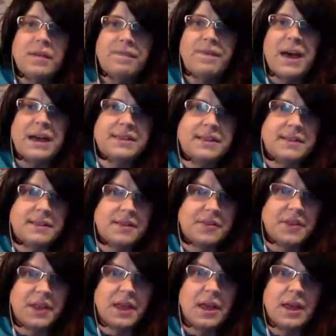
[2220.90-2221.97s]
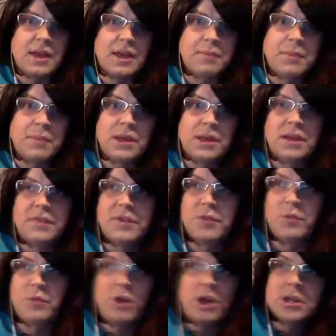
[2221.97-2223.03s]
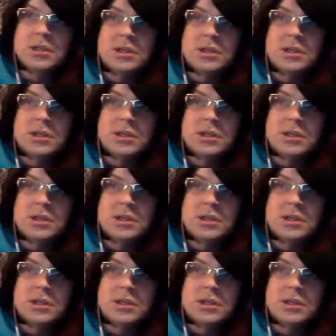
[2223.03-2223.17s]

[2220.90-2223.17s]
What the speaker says: facets to the game, if you want,